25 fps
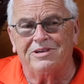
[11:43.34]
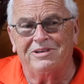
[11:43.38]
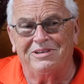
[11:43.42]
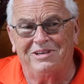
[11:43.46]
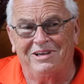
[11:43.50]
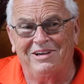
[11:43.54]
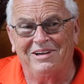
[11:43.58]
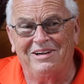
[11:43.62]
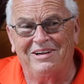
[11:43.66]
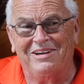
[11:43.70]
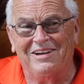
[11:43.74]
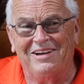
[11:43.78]

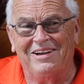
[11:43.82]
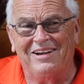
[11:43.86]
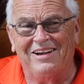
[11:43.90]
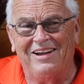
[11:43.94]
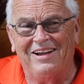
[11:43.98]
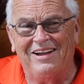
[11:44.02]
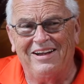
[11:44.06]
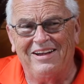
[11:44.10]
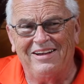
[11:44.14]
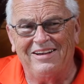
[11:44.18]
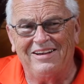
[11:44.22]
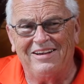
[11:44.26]
And I'm
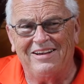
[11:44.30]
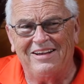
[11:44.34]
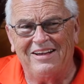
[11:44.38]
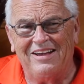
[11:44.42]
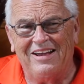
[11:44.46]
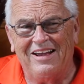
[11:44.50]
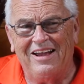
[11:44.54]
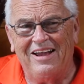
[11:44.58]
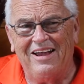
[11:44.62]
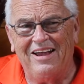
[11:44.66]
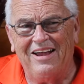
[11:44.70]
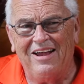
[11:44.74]
wondering
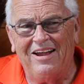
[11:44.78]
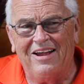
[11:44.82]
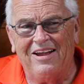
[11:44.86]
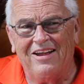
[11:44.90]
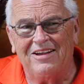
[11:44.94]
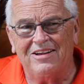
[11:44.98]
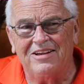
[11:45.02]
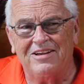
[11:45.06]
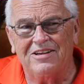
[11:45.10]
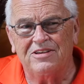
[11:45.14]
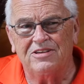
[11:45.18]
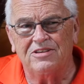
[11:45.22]

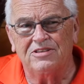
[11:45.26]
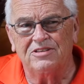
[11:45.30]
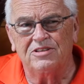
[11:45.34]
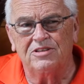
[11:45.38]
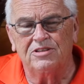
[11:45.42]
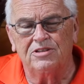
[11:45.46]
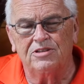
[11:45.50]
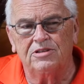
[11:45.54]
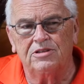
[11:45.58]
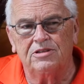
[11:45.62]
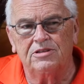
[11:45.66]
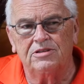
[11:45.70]
how
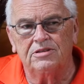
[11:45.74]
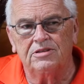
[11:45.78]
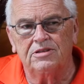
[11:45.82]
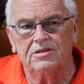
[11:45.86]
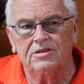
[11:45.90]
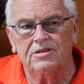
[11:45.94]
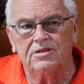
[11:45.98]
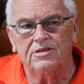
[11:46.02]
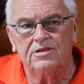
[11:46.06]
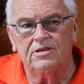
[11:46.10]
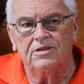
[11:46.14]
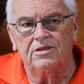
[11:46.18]
you thought
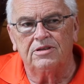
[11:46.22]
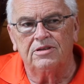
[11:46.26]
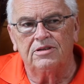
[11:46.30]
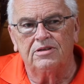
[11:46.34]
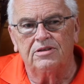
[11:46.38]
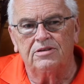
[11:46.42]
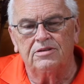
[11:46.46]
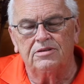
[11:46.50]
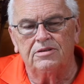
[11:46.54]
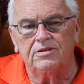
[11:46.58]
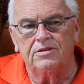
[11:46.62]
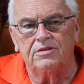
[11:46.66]

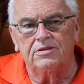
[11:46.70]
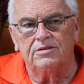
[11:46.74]
through